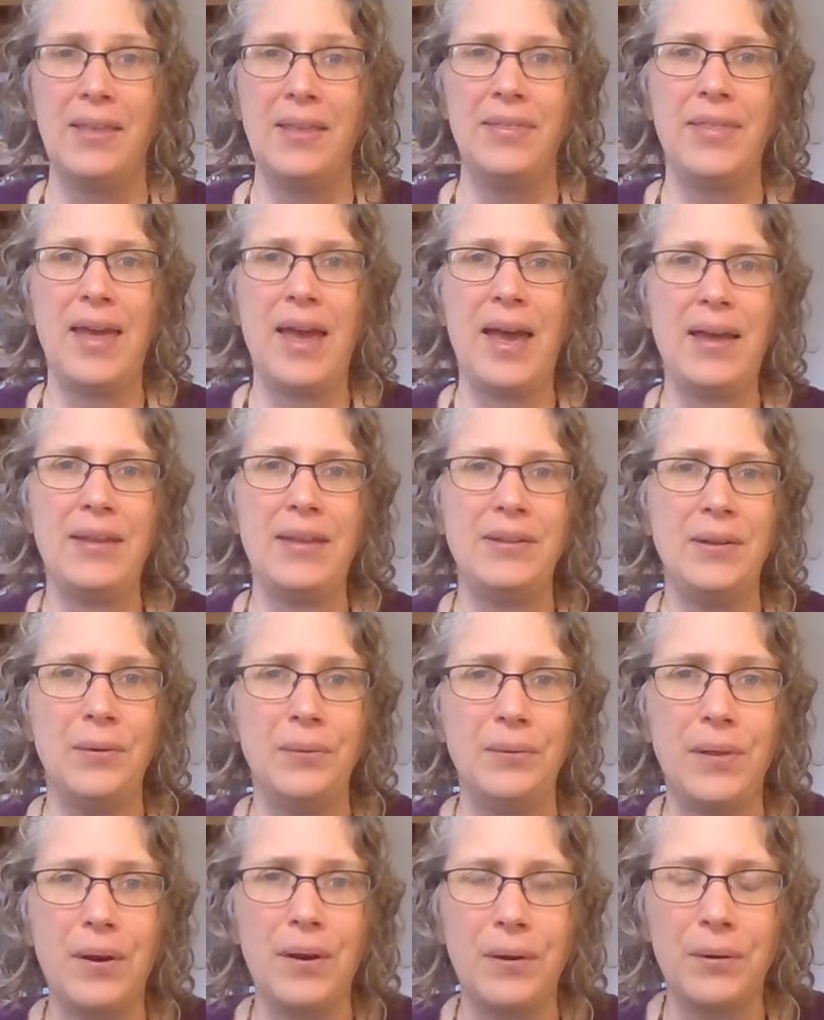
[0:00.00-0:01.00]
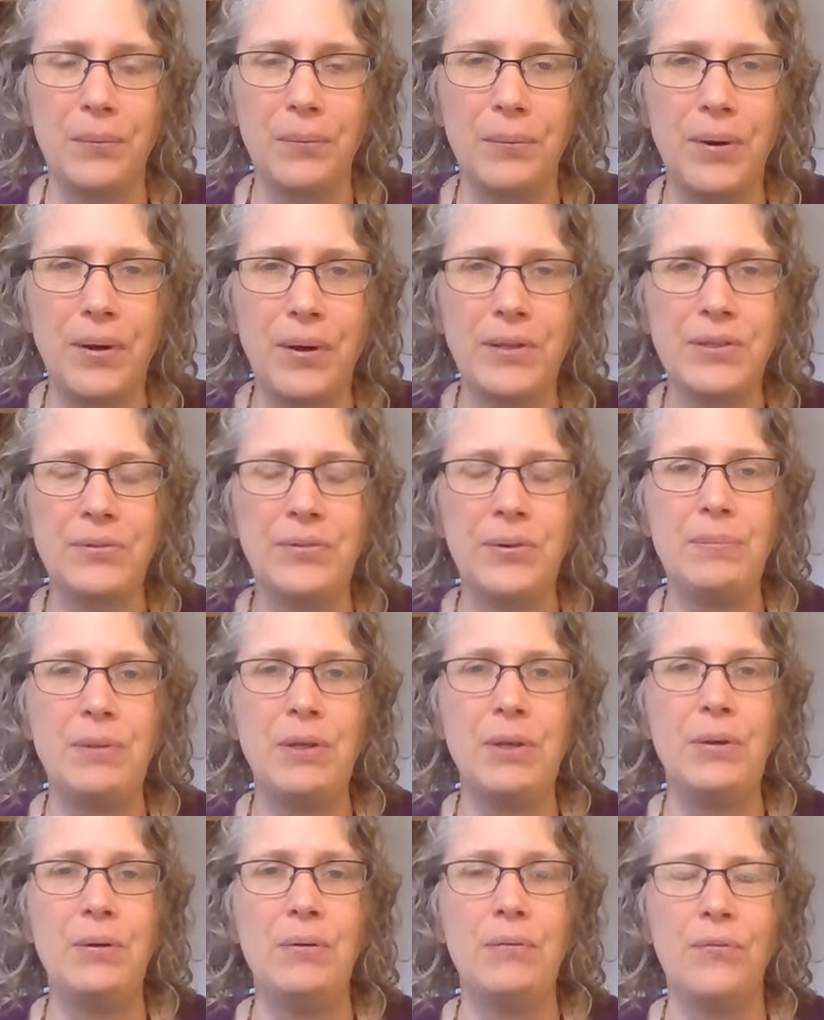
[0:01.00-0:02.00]
that no longer works from
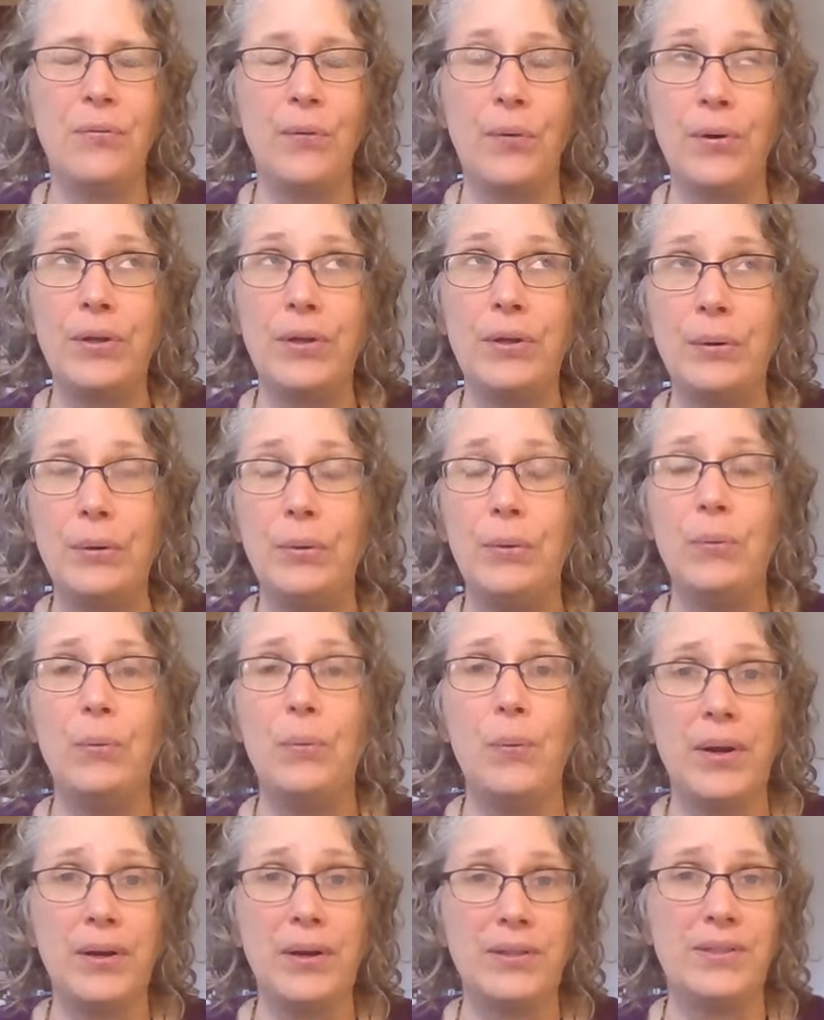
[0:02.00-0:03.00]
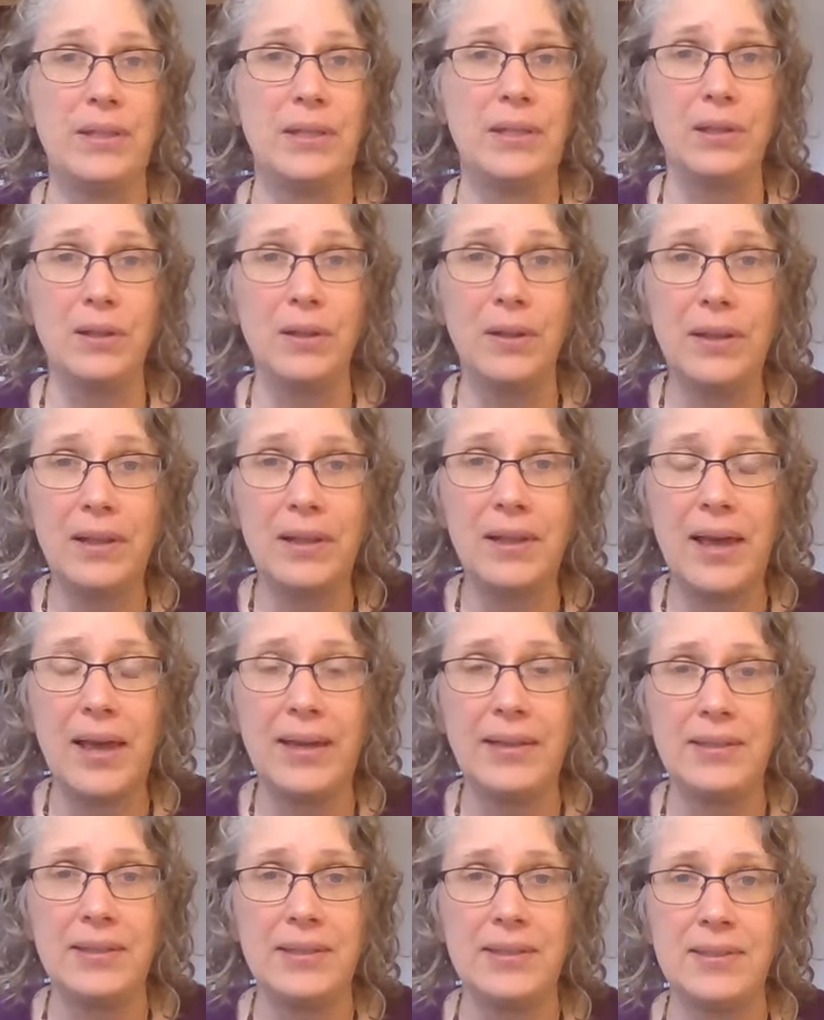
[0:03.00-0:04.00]
you for you what does it look
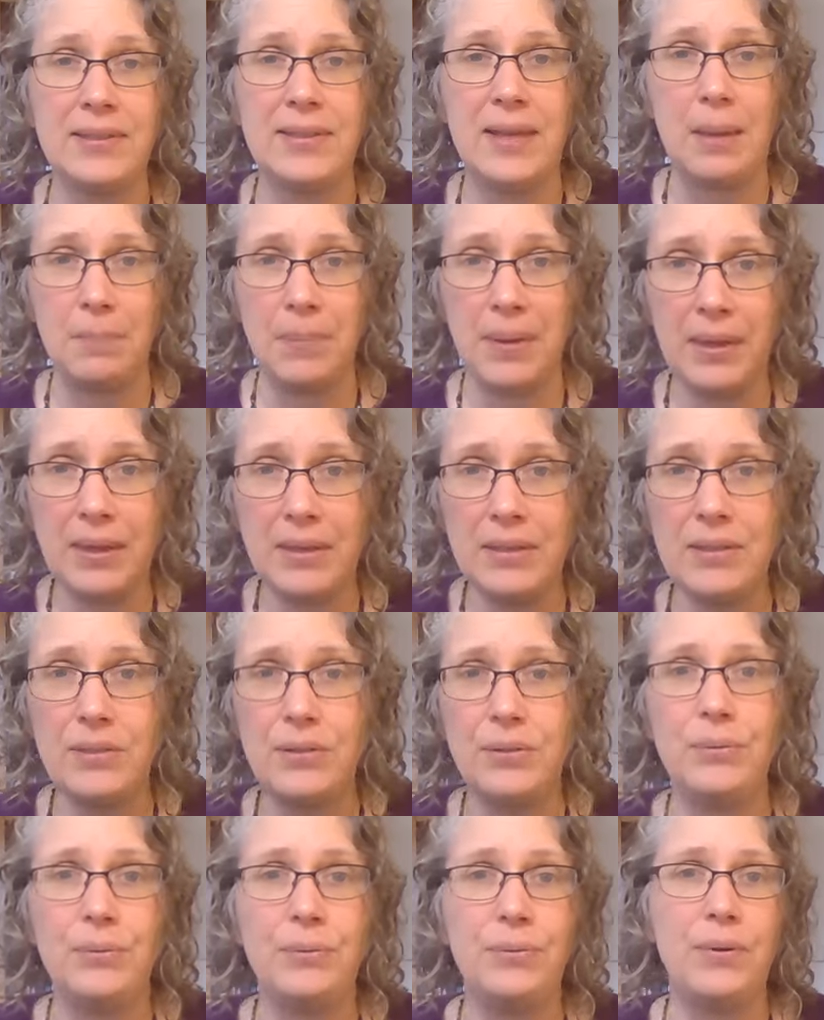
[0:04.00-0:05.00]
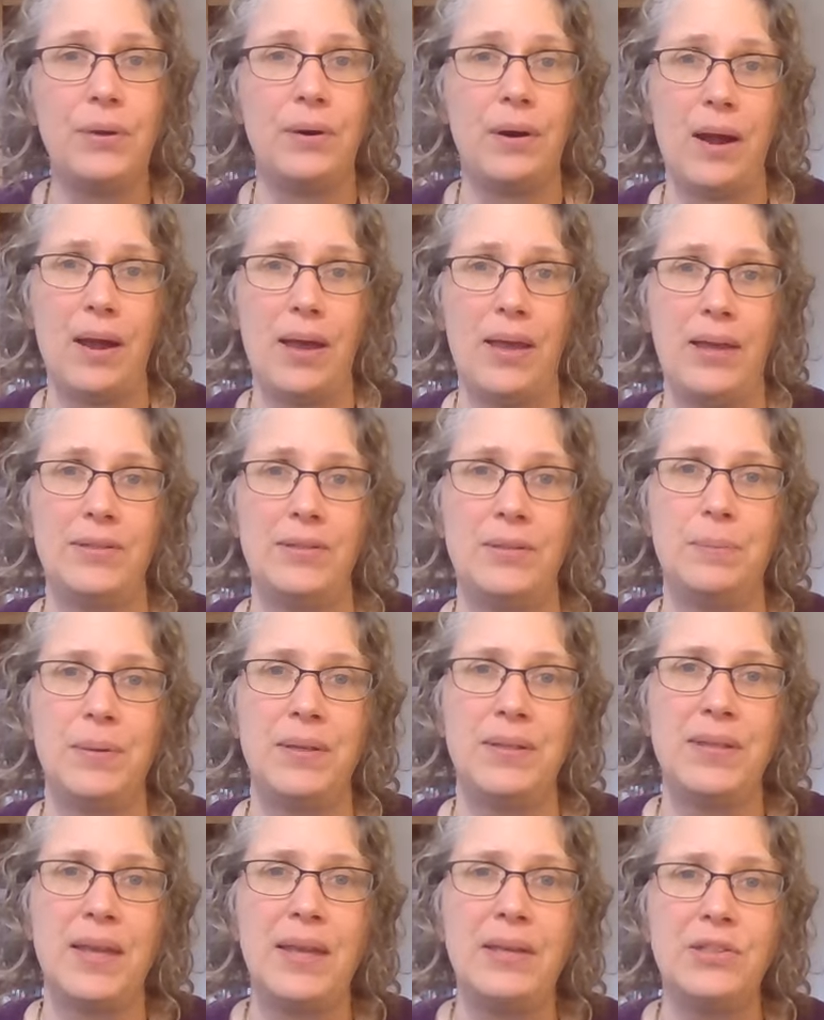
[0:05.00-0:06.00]
like step into your highest
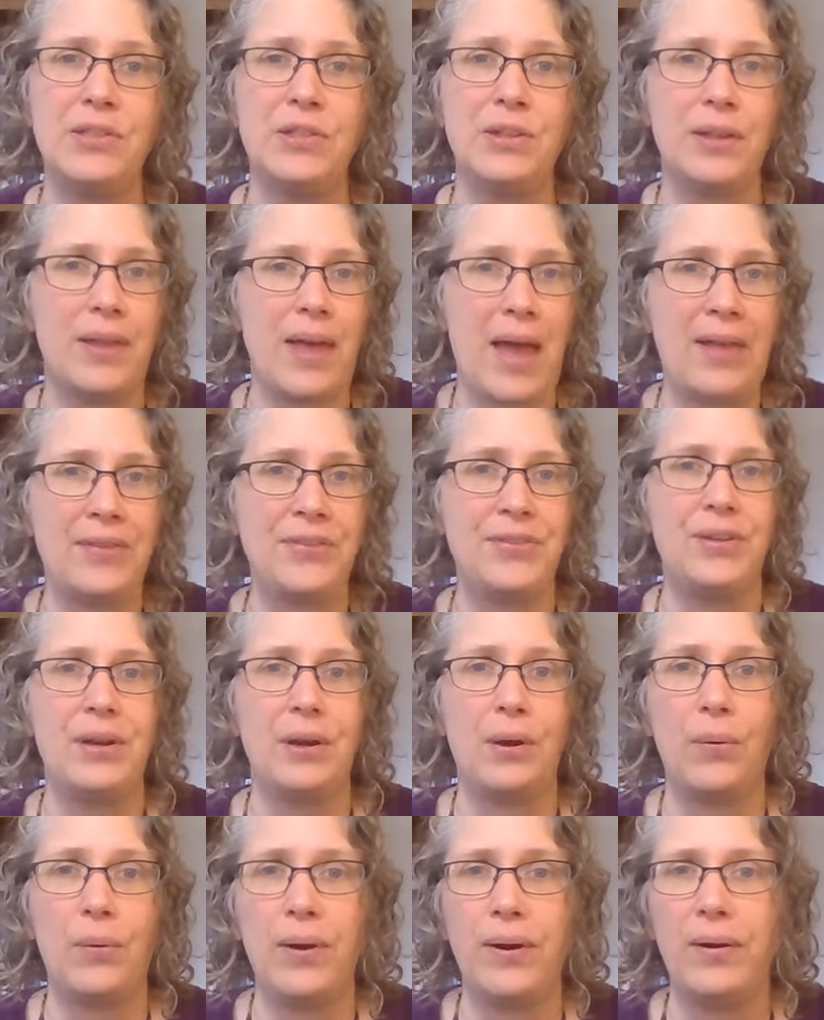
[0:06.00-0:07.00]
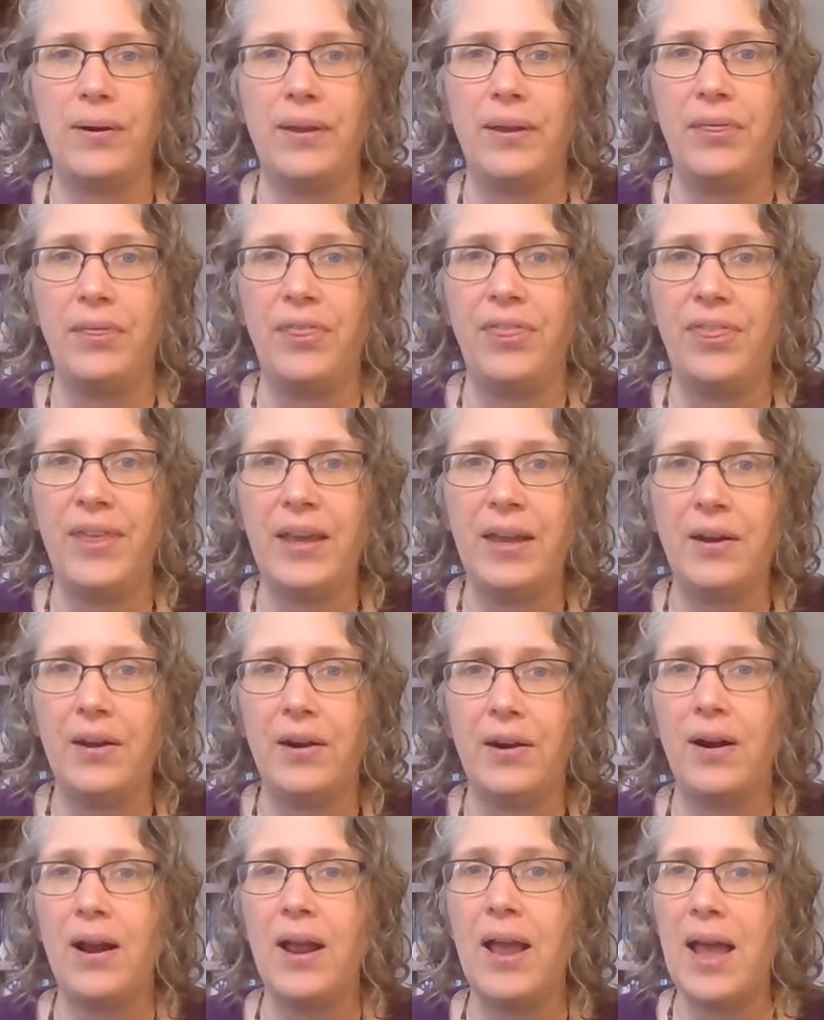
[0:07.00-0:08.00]
potential as an aquarian
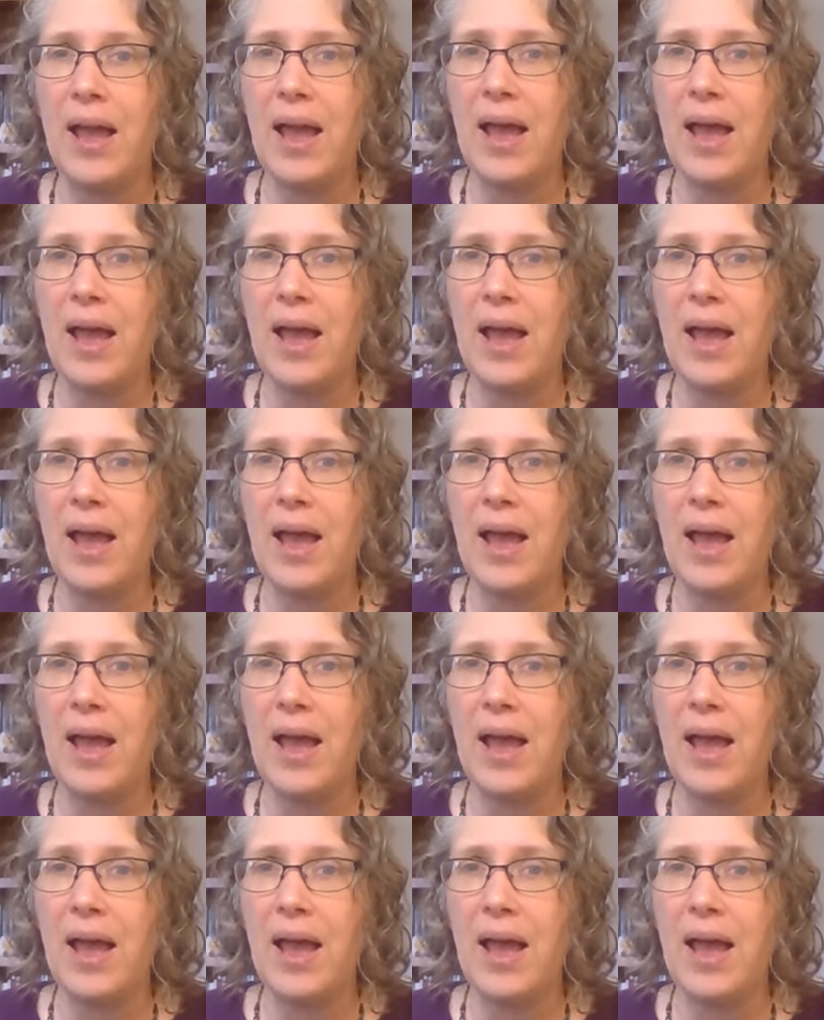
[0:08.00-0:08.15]
thinker